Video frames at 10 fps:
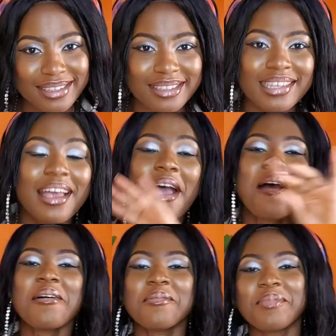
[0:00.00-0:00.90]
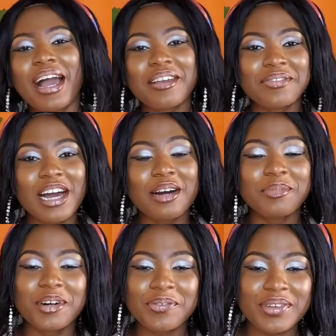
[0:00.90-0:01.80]
it. Bye fam.
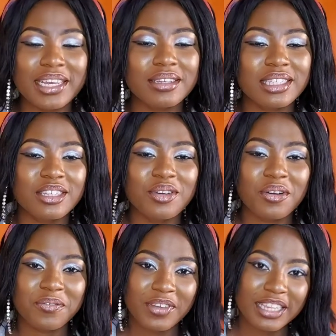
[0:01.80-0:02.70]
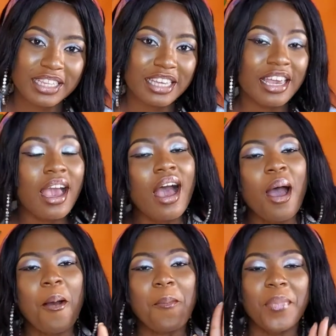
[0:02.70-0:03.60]
Hopefully I'll see you unfailingly
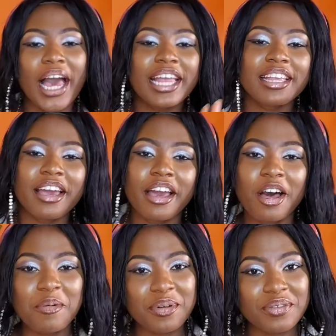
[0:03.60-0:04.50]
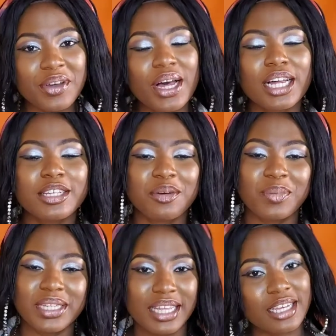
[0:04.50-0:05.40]
by the help of God on my
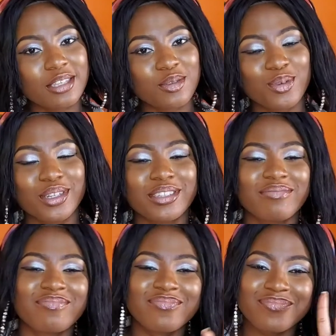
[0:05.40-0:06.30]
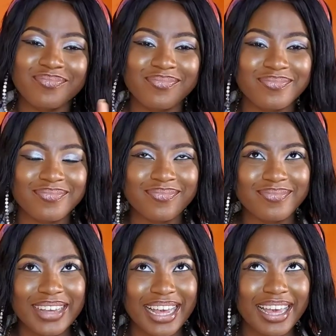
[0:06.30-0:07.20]
next one.
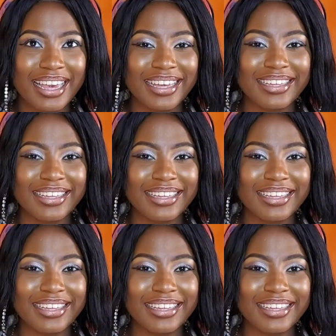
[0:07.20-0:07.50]
Bye.